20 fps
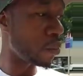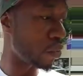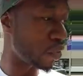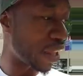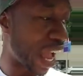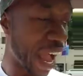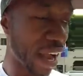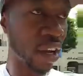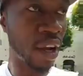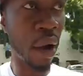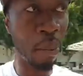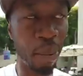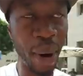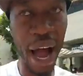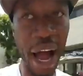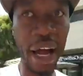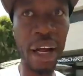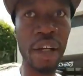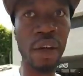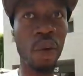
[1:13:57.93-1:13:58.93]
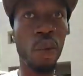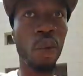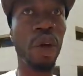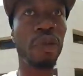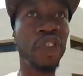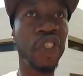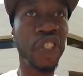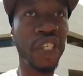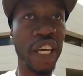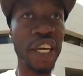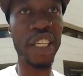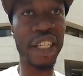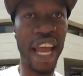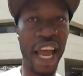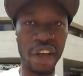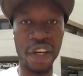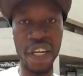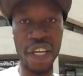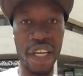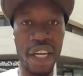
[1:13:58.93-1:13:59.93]
that combined with sitting
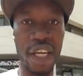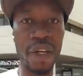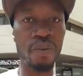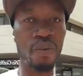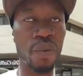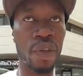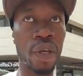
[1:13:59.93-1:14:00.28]
down to eat,